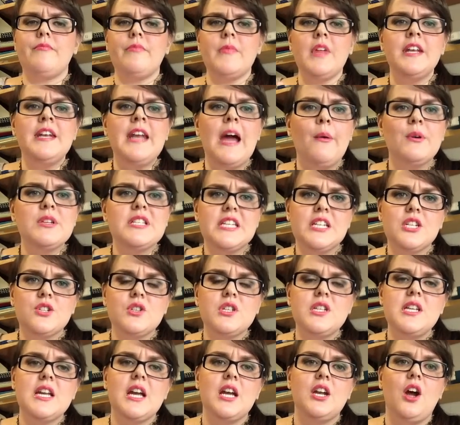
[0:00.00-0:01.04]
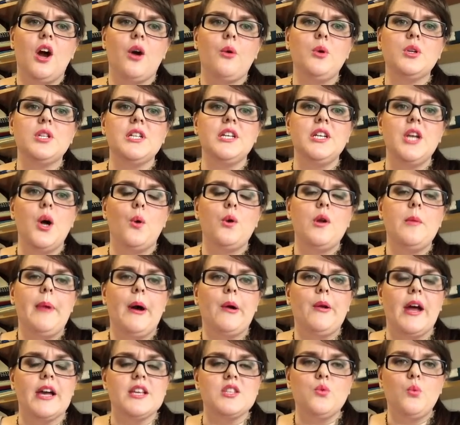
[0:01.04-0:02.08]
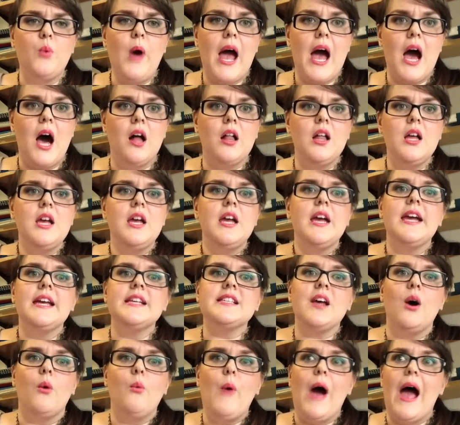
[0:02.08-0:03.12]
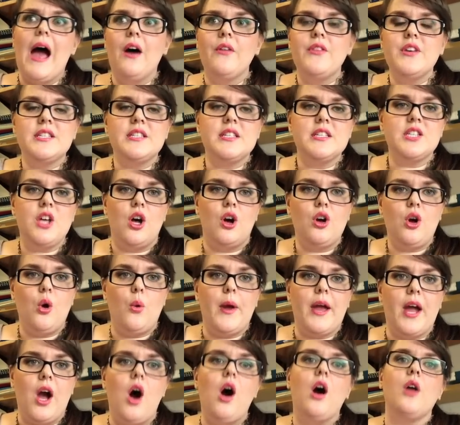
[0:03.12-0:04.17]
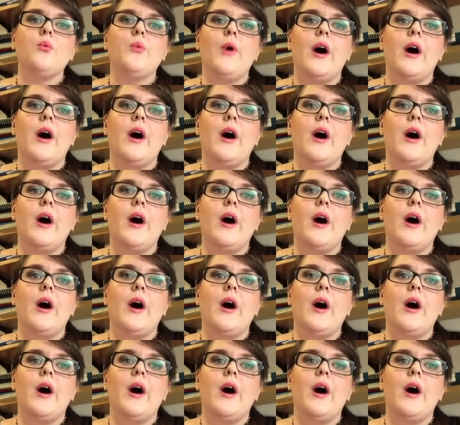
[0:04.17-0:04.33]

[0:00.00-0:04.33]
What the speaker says: Now, what's interesting and not really known about as well is that while this is all going on,